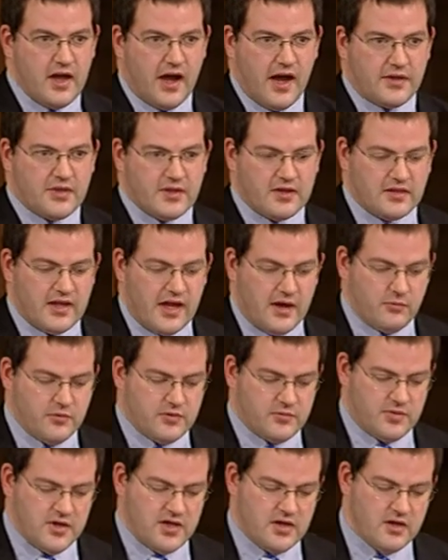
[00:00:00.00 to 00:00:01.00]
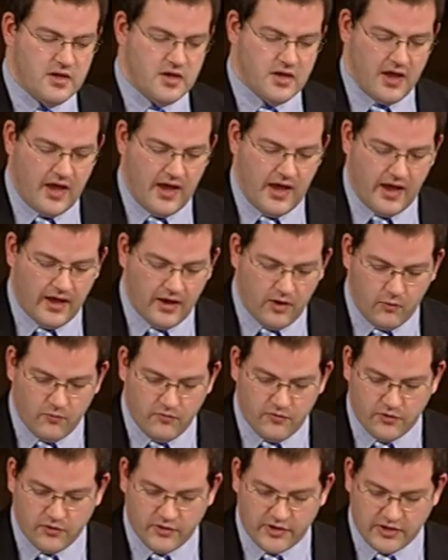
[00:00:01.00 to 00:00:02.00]
I think that would be
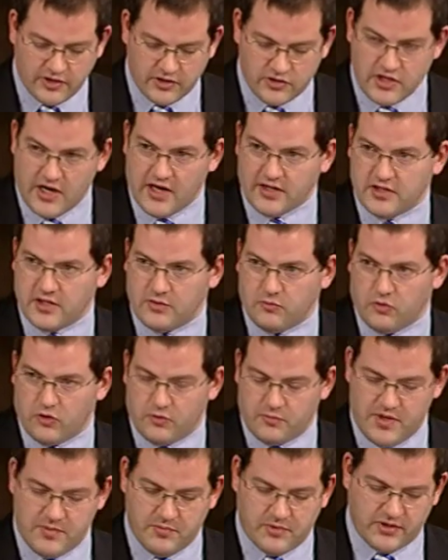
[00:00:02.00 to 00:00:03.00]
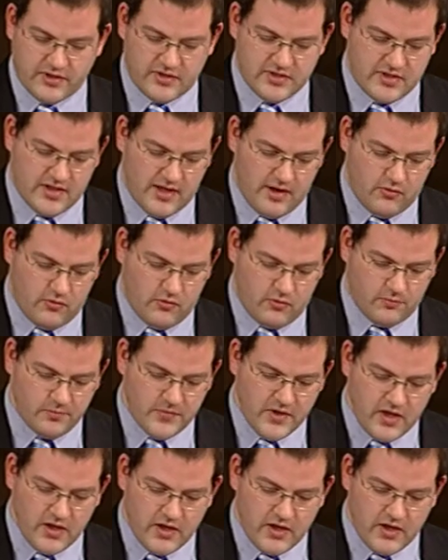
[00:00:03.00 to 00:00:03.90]
helpful in attracting more people into that role.